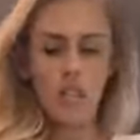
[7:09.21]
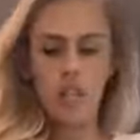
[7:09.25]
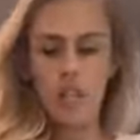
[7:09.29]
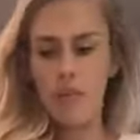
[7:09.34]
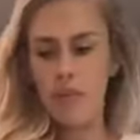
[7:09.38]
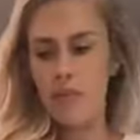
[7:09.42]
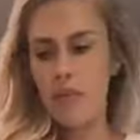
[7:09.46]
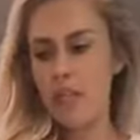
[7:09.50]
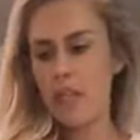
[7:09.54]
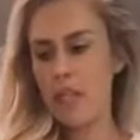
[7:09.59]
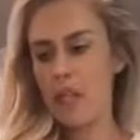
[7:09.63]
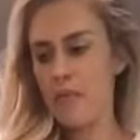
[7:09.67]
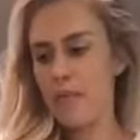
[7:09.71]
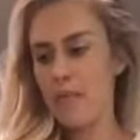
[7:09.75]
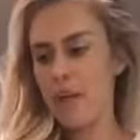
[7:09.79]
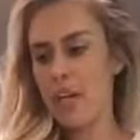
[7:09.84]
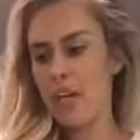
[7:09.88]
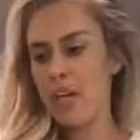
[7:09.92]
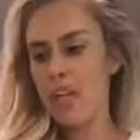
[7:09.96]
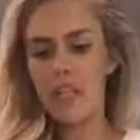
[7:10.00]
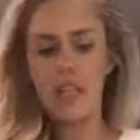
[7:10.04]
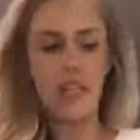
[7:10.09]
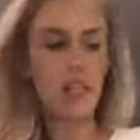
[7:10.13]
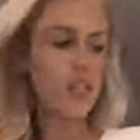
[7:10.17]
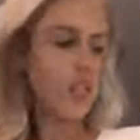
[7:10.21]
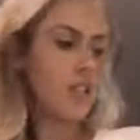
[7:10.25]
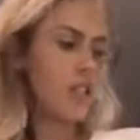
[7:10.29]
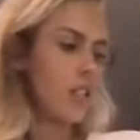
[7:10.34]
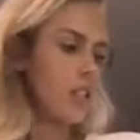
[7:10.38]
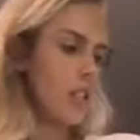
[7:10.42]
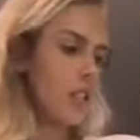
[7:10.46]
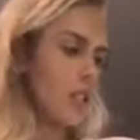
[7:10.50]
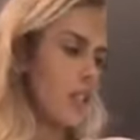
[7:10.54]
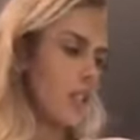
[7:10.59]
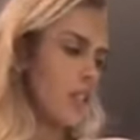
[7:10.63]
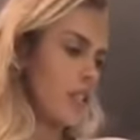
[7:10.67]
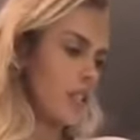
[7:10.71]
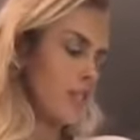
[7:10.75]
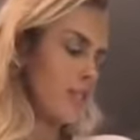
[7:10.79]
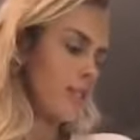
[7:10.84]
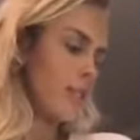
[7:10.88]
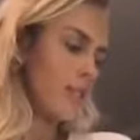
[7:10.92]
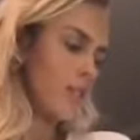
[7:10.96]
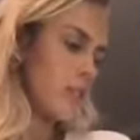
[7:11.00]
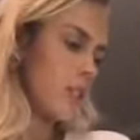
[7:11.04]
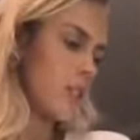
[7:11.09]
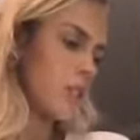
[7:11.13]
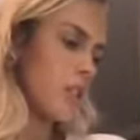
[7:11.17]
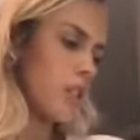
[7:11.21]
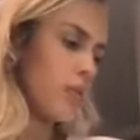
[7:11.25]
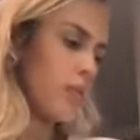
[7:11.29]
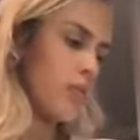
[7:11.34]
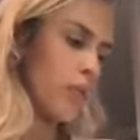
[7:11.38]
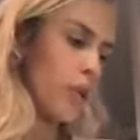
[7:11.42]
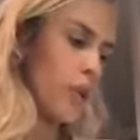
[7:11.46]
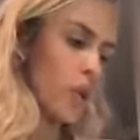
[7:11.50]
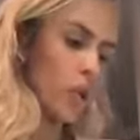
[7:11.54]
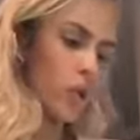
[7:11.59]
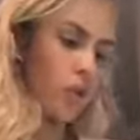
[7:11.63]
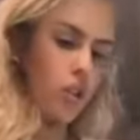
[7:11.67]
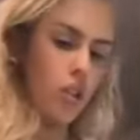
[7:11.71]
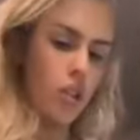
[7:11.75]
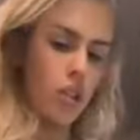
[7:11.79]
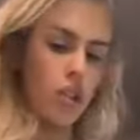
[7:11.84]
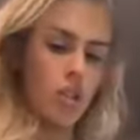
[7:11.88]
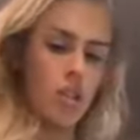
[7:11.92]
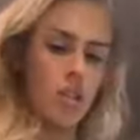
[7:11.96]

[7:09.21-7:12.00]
Let me get my spoon.